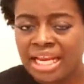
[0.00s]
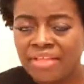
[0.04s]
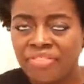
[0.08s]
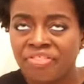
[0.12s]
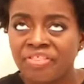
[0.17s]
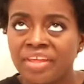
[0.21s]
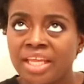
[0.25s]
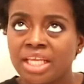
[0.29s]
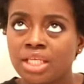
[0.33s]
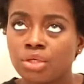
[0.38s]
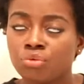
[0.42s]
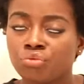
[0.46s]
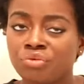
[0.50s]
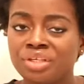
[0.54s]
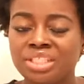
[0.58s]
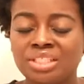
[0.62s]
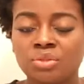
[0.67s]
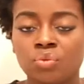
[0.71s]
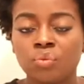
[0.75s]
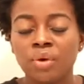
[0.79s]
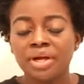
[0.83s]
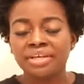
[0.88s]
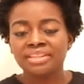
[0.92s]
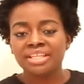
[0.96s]
I think the
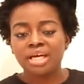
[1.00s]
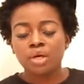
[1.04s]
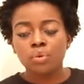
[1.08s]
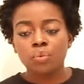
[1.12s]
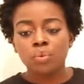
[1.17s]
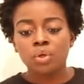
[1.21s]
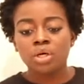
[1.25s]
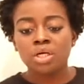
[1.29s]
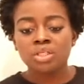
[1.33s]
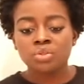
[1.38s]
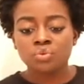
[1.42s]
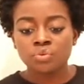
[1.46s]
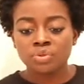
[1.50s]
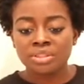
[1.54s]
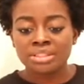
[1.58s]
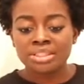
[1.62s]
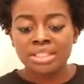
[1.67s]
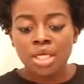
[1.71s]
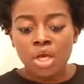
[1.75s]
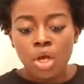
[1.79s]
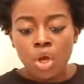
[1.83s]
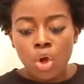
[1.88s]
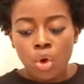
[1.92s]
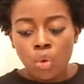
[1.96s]
reason why that was
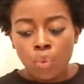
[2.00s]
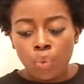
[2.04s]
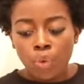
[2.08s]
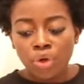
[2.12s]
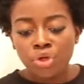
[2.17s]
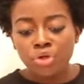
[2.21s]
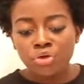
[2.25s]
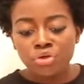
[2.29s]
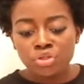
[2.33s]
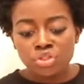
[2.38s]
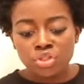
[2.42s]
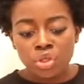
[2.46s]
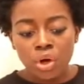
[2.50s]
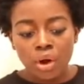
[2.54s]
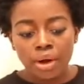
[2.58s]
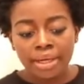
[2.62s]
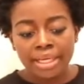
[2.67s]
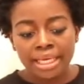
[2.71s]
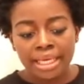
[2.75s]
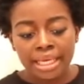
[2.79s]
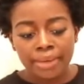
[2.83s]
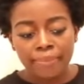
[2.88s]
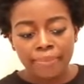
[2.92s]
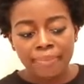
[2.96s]
when you're
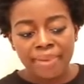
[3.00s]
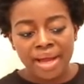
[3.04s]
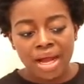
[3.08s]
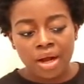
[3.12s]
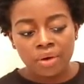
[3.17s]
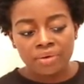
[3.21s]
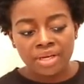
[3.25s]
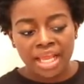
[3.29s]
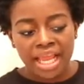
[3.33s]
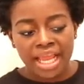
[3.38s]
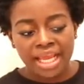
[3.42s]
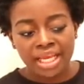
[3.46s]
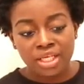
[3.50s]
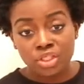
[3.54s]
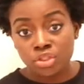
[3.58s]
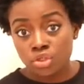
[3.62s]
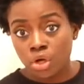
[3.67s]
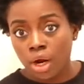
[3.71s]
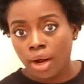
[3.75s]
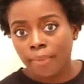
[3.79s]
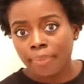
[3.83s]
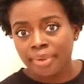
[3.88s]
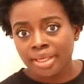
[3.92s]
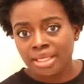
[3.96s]
talking about a
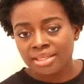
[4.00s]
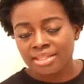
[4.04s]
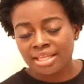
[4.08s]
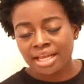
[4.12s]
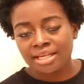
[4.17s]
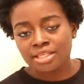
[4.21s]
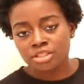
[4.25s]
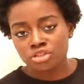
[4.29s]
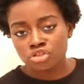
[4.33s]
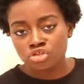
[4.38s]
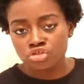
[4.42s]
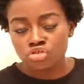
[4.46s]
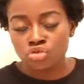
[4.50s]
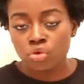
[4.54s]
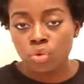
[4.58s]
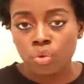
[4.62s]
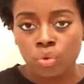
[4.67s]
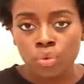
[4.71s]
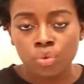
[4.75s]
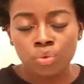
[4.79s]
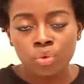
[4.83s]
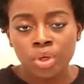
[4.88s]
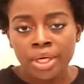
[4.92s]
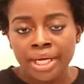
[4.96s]
topic that is
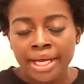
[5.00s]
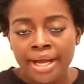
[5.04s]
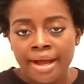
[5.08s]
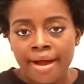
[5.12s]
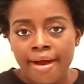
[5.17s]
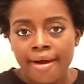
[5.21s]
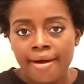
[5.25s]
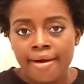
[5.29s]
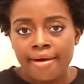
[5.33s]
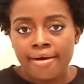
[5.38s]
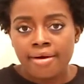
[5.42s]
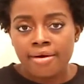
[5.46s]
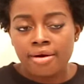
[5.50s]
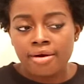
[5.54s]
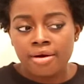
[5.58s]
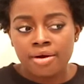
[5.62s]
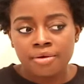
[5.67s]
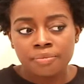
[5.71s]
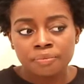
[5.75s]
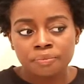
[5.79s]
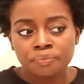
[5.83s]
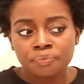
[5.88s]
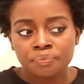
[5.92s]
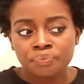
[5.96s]
so
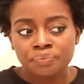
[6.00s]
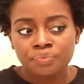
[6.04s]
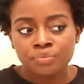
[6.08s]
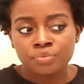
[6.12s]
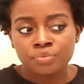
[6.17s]
on